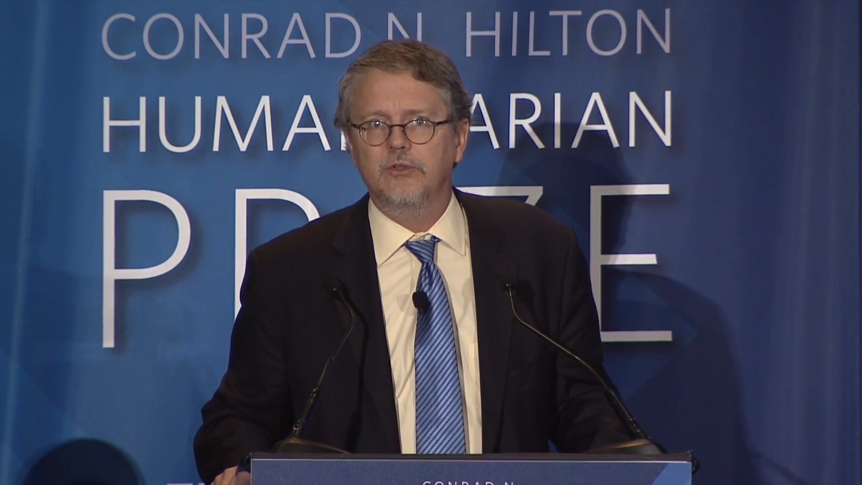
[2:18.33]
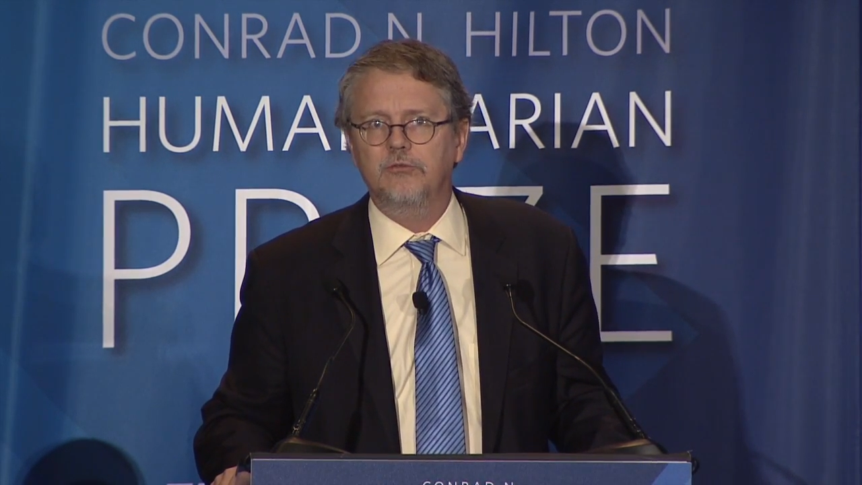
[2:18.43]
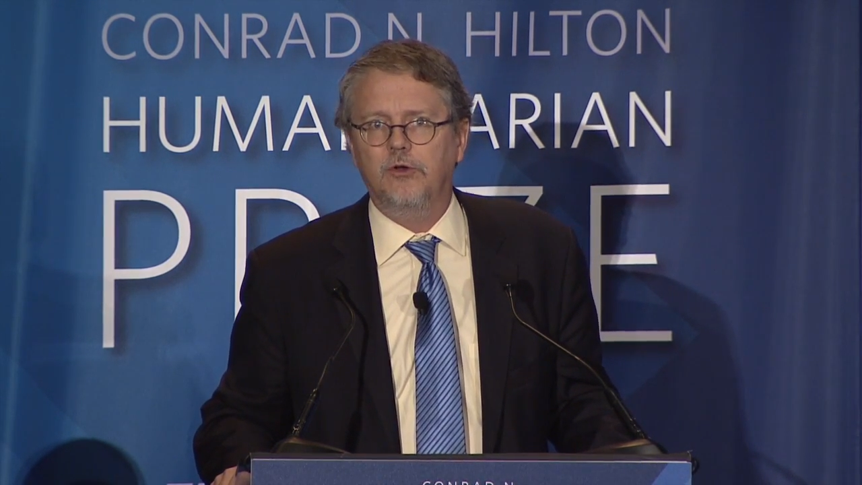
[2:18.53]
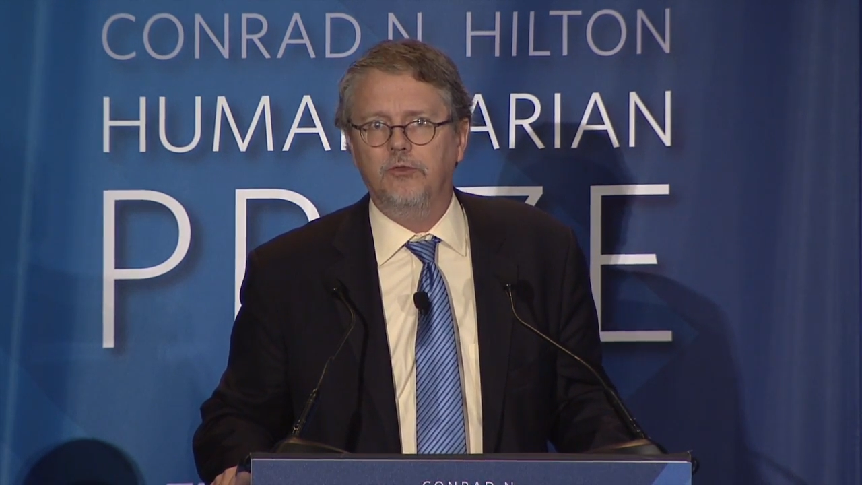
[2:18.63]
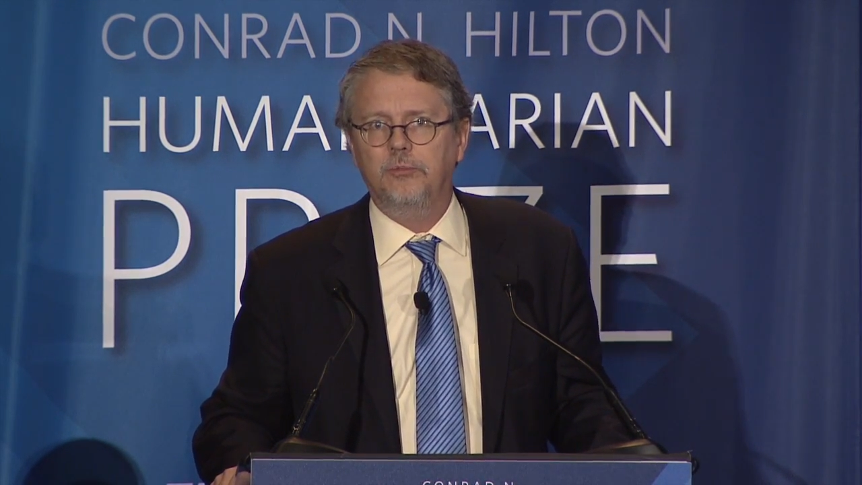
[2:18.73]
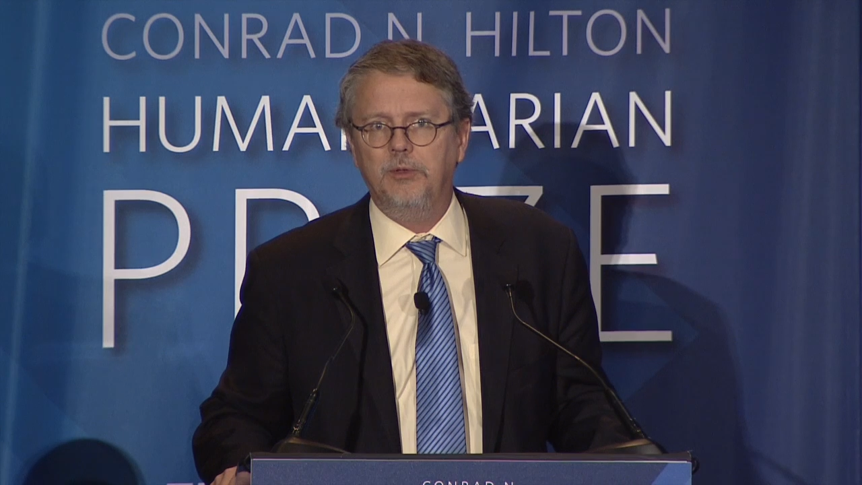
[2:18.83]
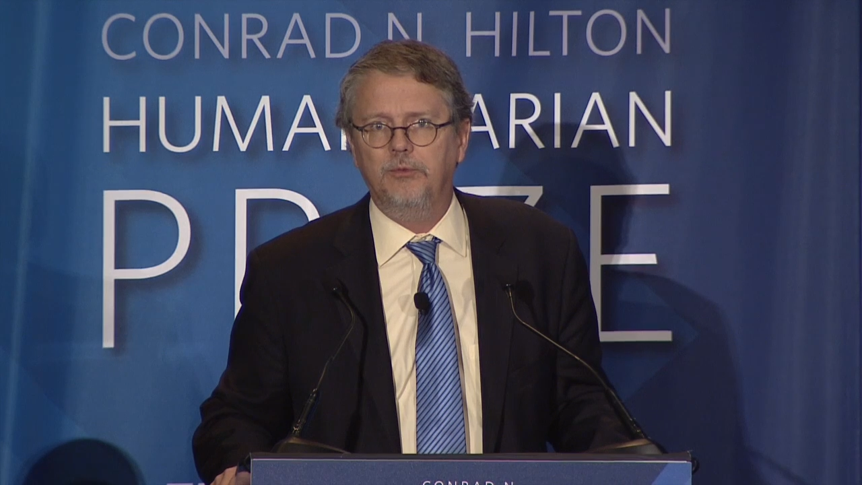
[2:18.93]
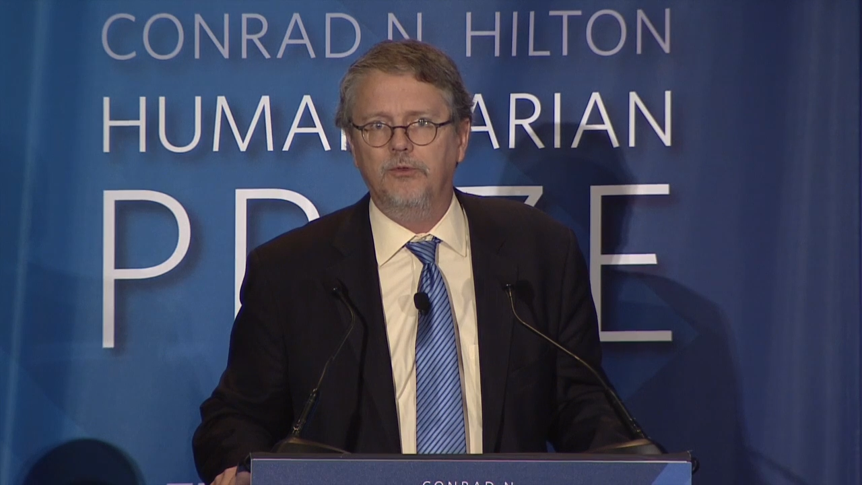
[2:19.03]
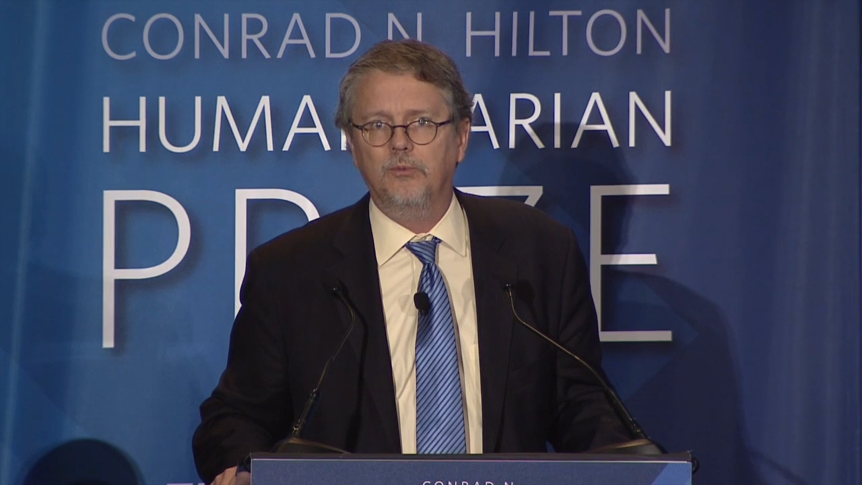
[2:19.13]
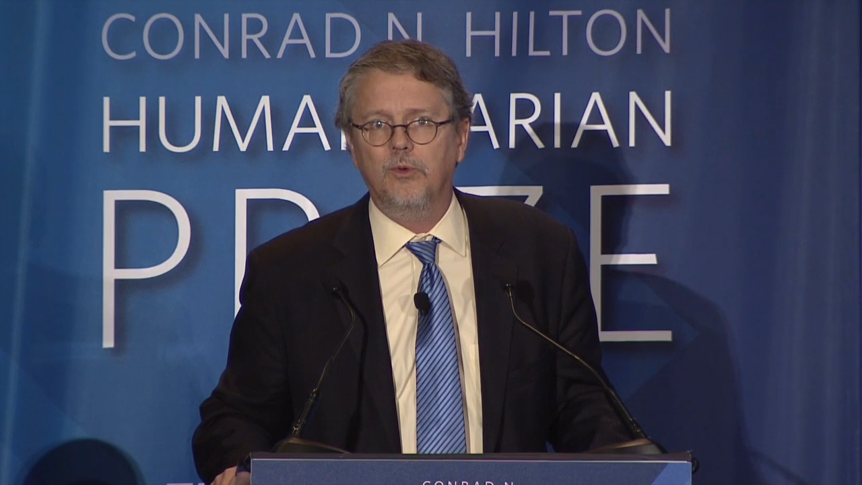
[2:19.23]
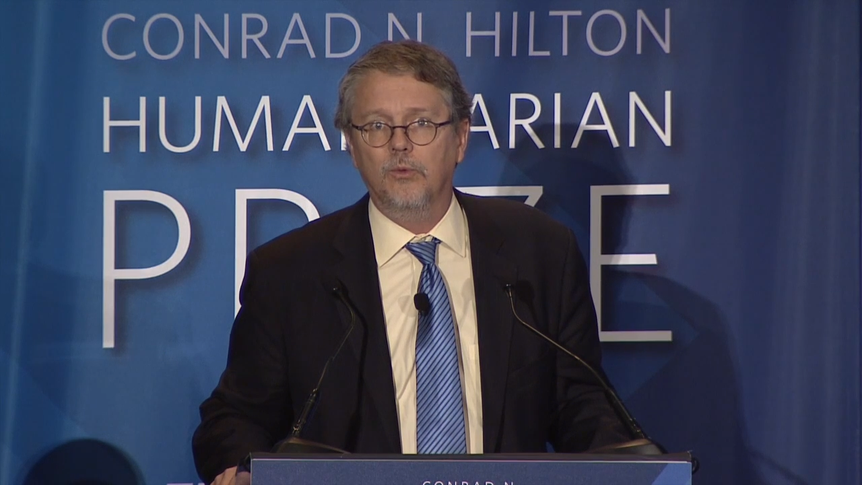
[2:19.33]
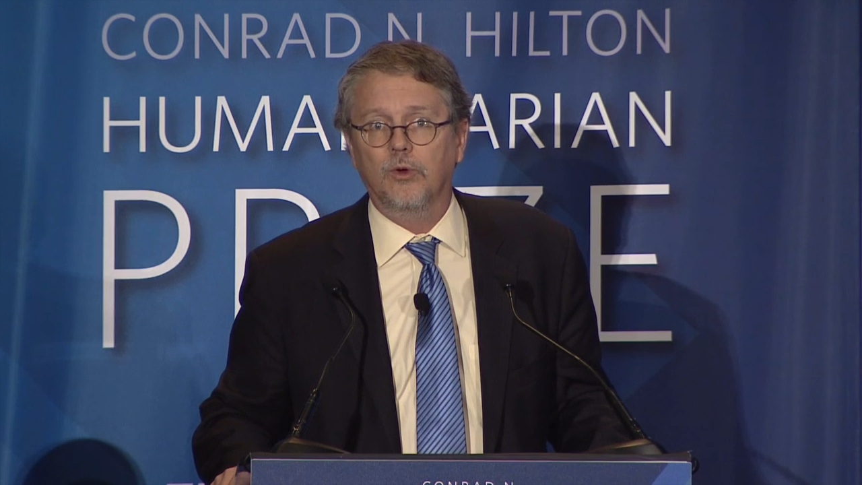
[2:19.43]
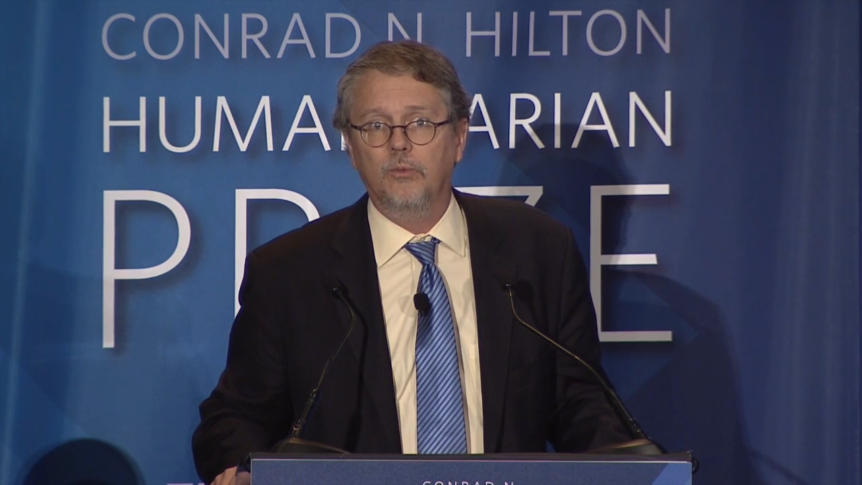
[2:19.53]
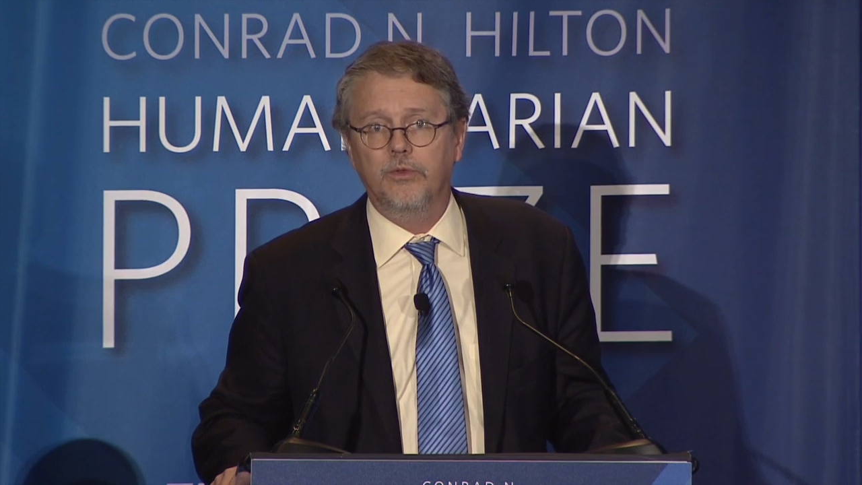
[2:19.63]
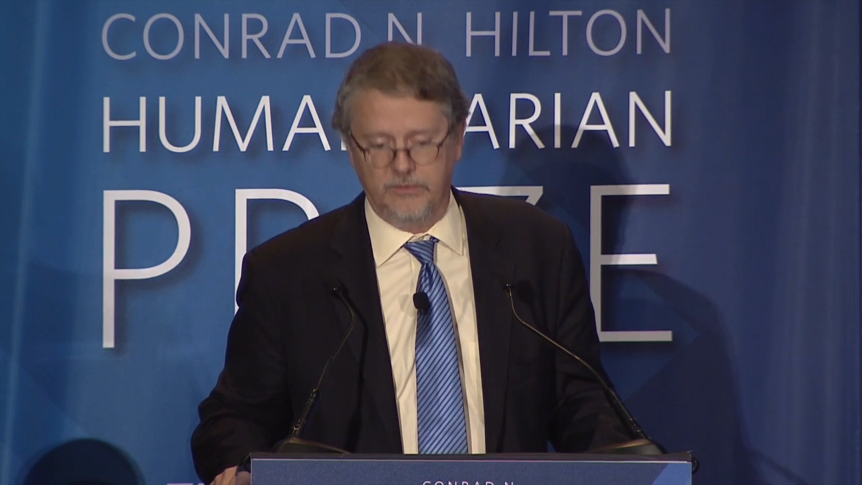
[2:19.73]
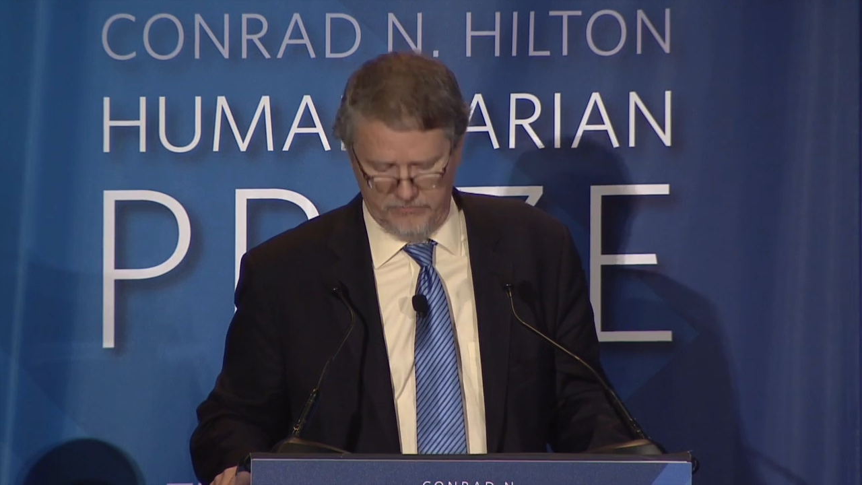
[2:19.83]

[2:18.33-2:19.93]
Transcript: of all the people that we work with